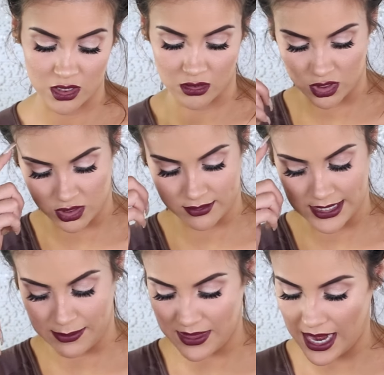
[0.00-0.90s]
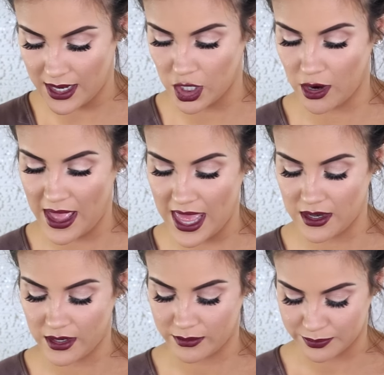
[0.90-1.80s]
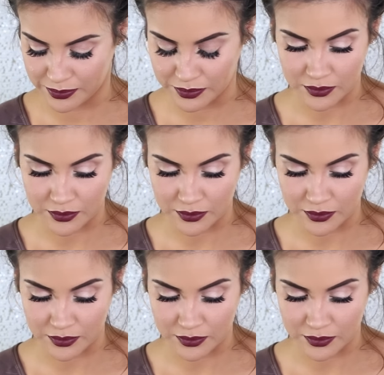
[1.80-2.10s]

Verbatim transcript: So just keep that in your head.